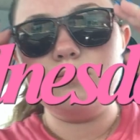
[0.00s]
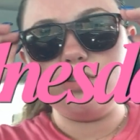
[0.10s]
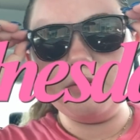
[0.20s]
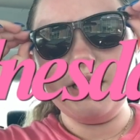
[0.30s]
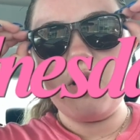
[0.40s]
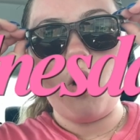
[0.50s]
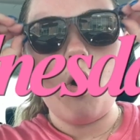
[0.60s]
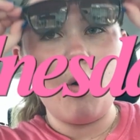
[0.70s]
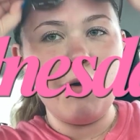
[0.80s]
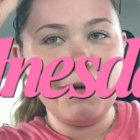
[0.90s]
i'm doing
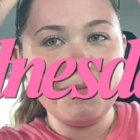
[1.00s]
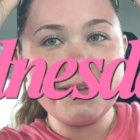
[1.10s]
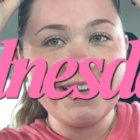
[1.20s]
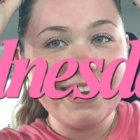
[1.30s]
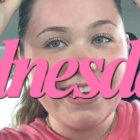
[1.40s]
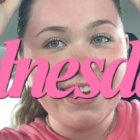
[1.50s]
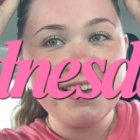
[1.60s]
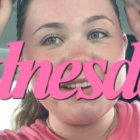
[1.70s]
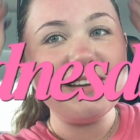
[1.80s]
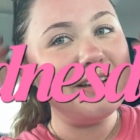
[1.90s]
horribly
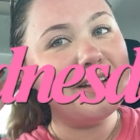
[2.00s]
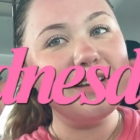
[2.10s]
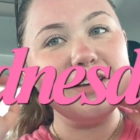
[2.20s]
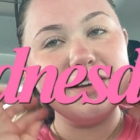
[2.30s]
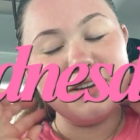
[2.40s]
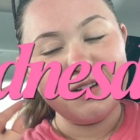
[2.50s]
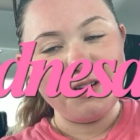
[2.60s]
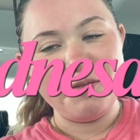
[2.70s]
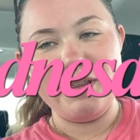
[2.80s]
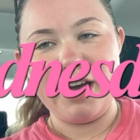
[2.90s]

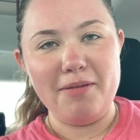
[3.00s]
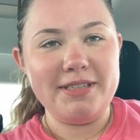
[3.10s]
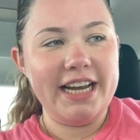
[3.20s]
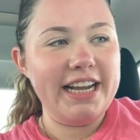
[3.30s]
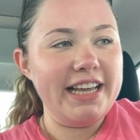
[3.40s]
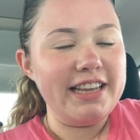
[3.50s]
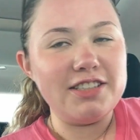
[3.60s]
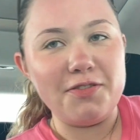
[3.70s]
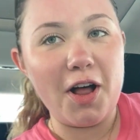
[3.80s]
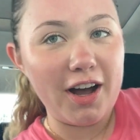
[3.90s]
with updating
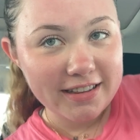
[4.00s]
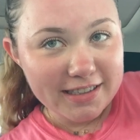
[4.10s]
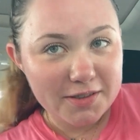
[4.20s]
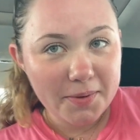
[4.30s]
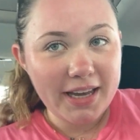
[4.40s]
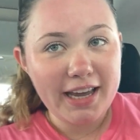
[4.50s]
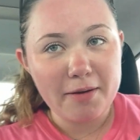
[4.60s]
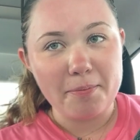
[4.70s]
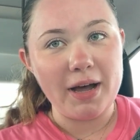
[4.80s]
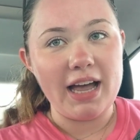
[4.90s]
this vlog this week
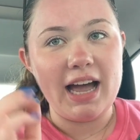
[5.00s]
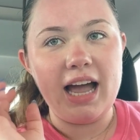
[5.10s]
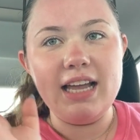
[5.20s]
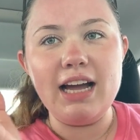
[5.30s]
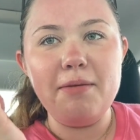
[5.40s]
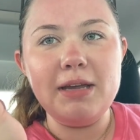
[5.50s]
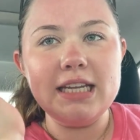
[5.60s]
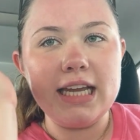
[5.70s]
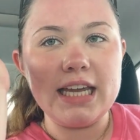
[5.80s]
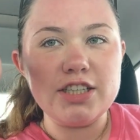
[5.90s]
but i, I mean
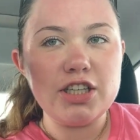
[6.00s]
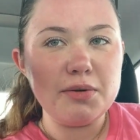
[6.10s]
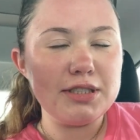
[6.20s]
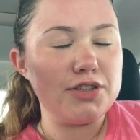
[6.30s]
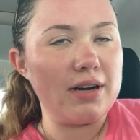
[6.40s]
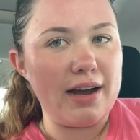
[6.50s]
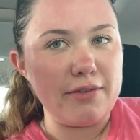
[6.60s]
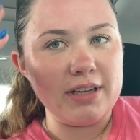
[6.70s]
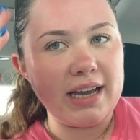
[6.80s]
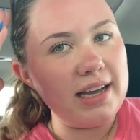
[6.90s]
like yesterday was a
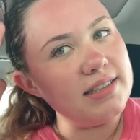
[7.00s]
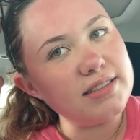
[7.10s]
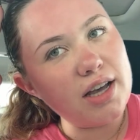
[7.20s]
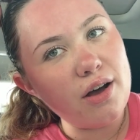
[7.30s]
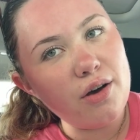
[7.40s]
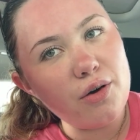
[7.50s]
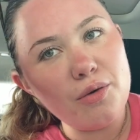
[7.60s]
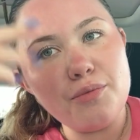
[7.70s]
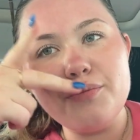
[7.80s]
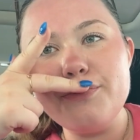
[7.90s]
travel day so
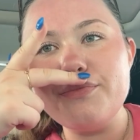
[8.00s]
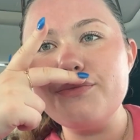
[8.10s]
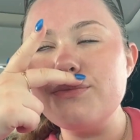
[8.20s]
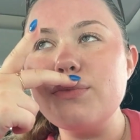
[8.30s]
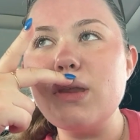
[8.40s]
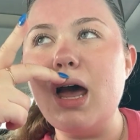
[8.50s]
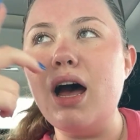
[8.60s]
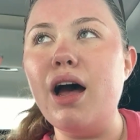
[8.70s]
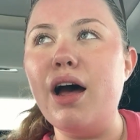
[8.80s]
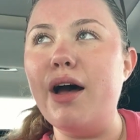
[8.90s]

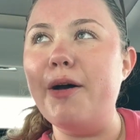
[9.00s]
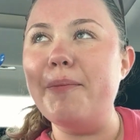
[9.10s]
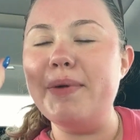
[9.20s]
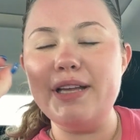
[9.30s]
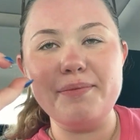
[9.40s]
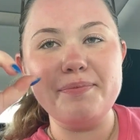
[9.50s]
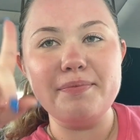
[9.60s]
um